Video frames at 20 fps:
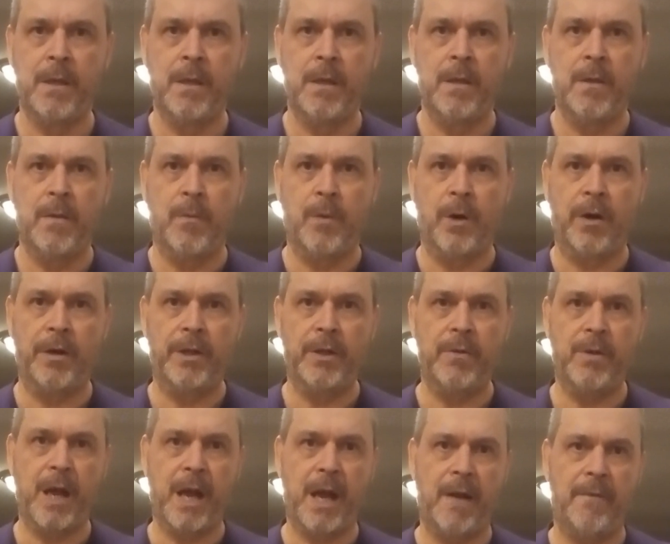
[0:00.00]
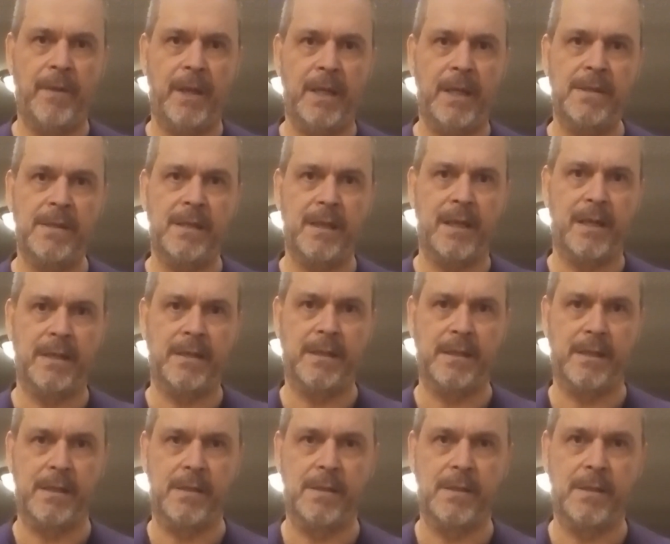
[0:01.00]
where you have
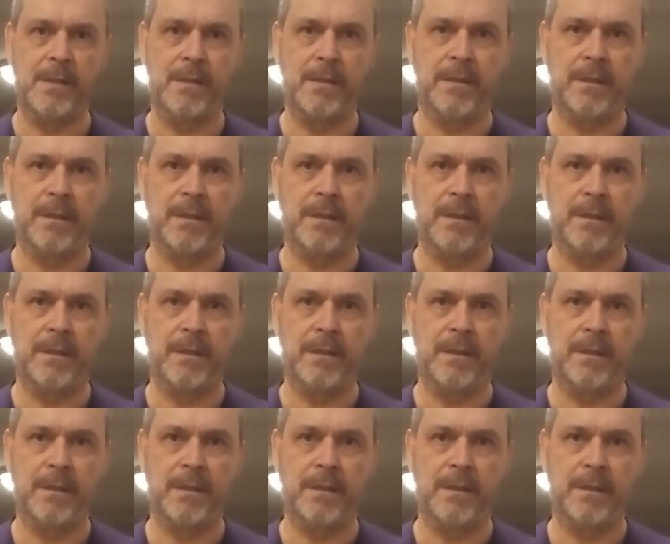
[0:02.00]
incidences,